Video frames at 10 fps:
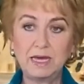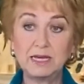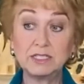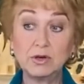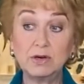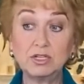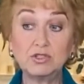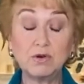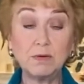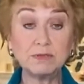So it
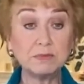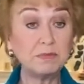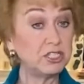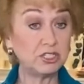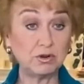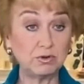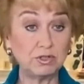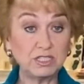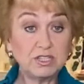drops my shoulders,